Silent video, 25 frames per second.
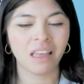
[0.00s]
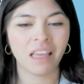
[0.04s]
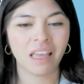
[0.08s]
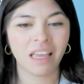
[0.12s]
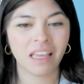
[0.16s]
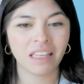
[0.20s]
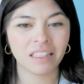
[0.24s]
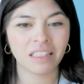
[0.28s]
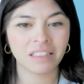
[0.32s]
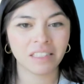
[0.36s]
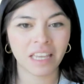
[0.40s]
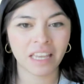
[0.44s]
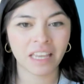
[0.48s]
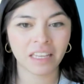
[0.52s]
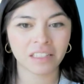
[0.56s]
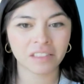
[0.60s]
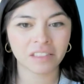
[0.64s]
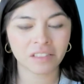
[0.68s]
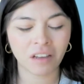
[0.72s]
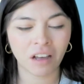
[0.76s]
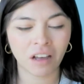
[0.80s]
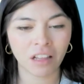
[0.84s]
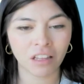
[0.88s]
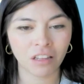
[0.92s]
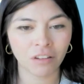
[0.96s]
It
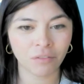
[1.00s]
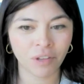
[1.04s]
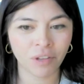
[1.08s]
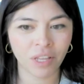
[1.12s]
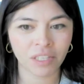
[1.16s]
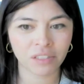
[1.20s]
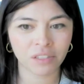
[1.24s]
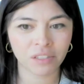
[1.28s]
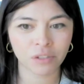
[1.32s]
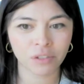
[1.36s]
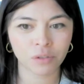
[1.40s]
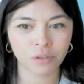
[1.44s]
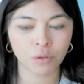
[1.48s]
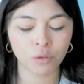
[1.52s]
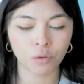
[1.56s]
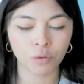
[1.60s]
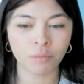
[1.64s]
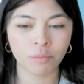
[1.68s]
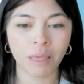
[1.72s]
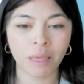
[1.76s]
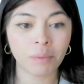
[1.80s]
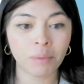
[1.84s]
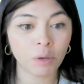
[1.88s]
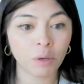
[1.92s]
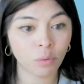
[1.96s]
takes all of us who
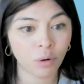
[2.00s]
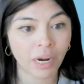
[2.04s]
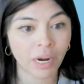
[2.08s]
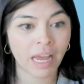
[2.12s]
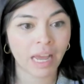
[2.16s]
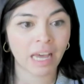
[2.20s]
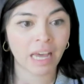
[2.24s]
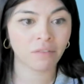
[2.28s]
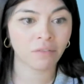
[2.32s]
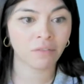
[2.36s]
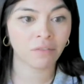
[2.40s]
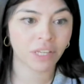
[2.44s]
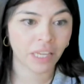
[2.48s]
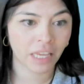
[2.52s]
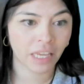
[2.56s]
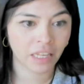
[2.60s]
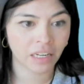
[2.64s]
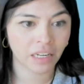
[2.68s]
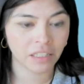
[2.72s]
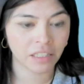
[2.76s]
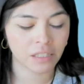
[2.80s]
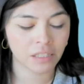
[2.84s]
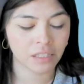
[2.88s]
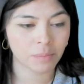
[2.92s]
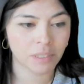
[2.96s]
maybe we're
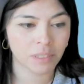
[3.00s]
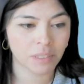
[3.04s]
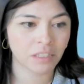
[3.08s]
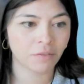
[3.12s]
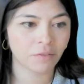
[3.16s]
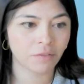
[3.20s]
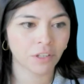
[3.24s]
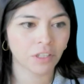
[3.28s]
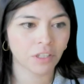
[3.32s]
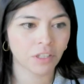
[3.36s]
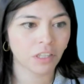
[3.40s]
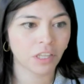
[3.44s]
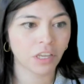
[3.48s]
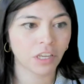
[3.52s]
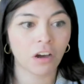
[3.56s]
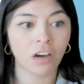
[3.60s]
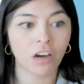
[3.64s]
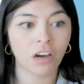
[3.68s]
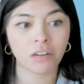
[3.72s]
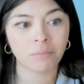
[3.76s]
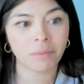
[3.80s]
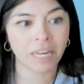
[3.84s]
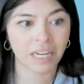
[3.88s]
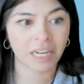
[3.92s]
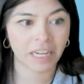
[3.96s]
advocating specifically
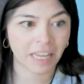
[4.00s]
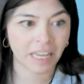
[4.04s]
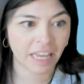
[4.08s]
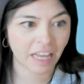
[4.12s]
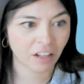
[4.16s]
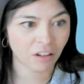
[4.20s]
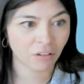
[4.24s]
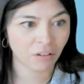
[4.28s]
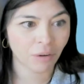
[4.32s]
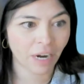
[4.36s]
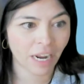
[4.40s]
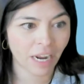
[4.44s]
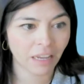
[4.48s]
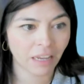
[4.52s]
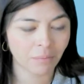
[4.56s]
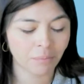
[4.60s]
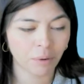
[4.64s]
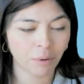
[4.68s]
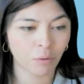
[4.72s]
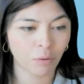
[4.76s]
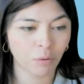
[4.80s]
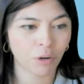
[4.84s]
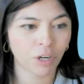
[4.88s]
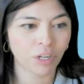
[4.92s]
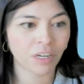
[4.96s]
on Medi-Cal, right?
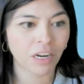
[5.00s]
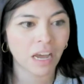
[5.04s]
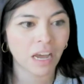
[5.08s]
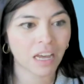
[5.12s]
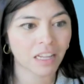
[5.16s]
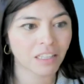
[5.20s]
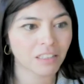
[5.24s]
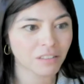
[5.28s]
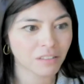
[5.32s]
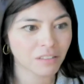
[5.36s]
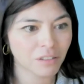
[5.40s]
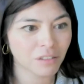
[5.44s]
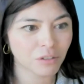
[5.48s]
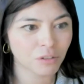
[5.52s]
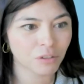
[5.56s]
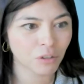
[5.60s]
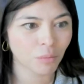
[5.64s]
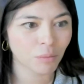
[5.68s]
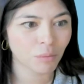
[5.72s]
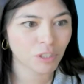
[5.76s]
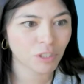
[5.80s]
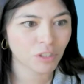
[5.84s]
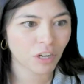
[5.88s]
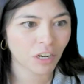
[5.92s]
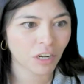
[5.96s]
But we're not
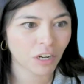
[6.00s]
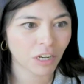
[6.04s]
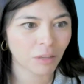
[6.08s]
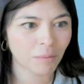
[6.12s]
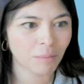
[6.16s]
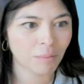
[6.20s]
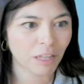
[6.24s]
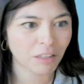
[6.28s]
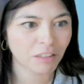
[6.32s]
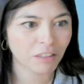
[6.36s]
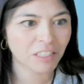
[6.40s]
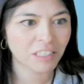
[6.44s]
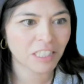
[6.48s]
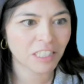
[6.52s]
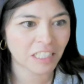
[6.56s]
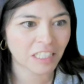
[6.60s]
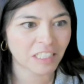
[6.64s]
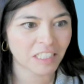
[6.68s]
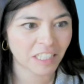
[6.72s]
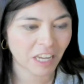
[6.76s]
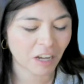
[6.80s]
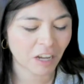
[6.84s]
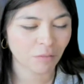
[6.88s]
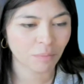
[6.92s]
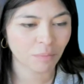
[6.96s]
so much talking about the
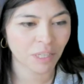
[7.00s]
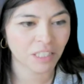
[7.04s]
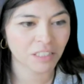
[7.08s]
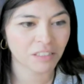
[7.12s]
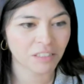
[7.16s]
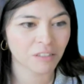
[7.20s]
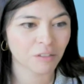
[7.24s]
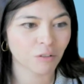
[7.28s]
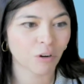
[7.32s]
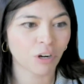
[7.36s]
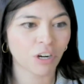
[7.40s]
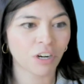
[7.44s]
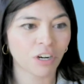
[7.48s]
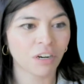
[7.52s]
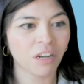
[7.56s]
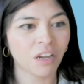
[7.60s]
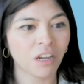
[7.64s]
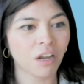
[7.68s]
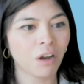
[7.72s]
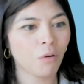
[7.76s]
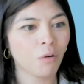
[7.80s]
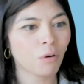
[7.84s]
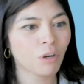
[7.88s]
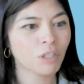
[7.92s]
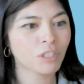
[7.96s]
Denti-Cal piece, or
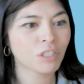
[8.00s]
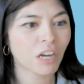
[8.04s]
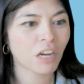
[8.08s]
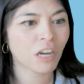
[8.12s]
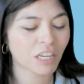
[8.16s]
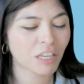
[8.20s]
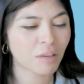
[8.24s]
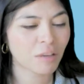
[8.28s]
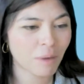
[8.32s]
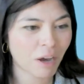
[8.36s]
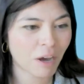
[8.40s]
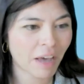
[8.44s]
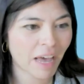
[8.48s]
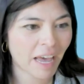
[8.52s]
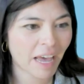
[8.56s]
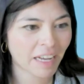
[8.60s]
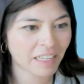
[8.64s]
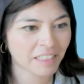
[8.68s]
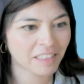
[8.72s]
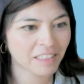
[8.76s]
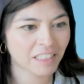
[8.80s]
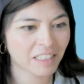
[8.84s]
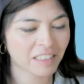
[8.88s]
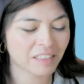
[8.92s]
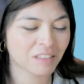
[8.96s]
we're talking about
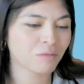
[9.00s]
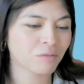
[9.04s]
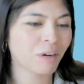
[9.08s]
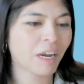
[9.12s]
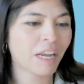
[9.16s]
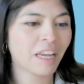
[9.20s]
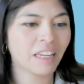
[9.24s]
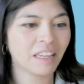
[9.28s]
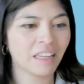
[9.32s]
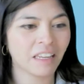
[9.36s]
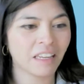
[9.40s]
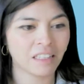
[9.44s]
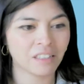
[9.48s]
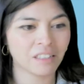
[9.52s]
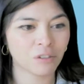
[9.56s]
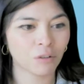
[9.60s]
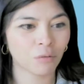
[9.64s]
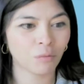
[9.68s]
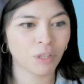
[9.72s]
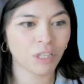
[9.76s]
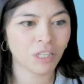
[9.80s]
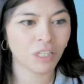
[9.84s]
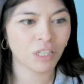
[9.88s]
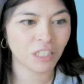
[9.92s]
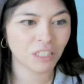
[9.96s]
access, right? And
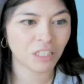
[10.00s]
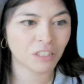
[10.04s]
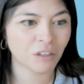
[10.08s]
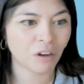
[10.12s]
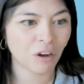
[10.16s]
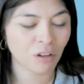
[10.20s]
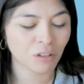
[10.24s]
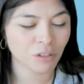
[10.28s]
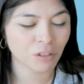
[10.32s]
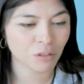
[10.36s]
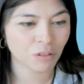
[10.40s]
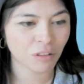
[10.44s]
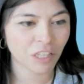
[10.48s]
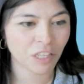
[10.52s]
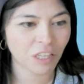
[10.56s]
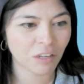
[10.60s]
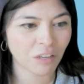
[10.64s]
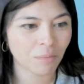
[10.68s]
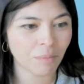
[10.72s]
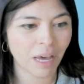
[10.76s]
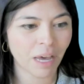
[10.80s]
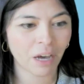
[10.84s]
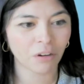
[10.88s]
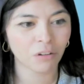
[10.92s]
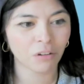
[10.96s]
so we need to also think
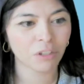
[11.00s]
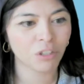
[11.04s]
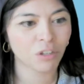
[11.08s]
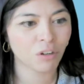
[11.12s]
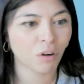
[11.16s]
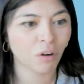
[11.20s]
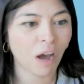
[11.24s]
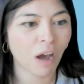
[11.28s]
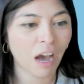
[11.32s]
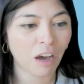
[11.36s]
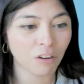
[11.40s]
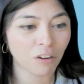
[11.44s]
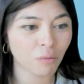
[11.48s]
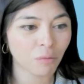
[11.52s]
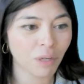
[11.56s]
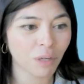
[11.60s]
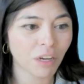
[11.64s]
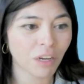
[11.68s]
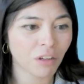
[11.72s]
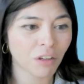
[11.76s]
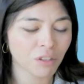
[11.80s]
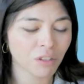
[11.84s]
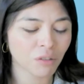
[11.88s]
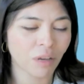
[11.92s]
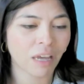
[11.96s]
about, you know, how do
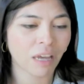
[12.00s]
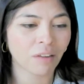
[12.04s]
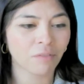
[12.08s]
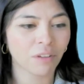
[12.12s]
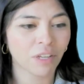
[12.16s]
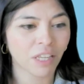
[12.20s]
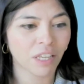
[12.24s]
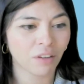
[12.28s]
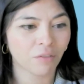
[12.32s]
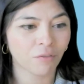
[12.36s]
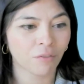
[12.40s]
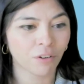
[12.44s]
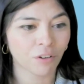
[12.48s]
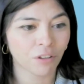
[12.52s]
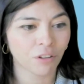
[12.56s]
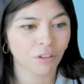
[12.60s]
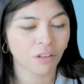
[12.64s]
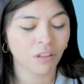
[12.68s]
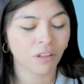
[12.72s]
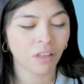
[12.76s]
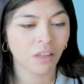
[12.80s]
we also advocate for